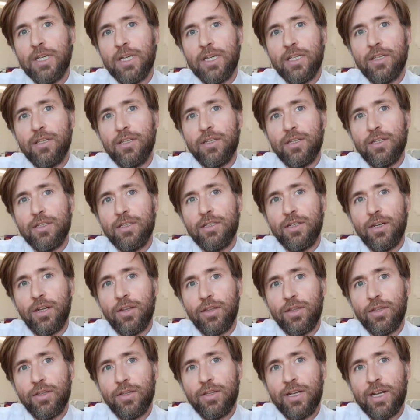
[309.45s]

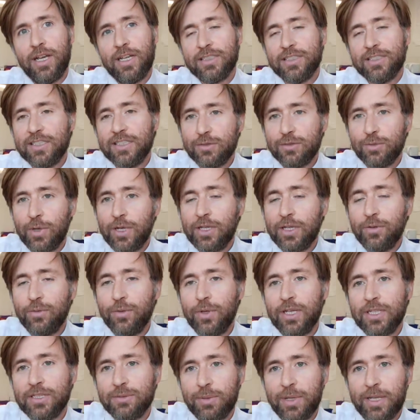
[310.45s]
the last
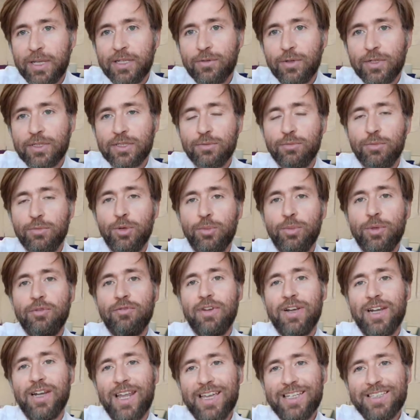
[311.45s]
explained question will be
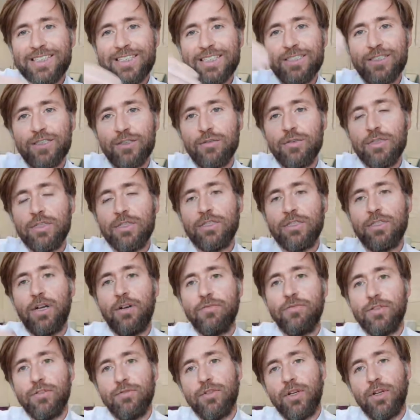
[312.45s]
related to the stuff
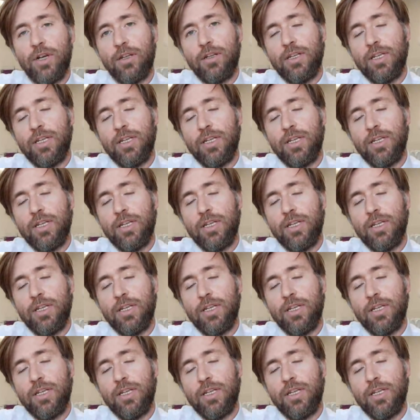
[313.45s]
you've done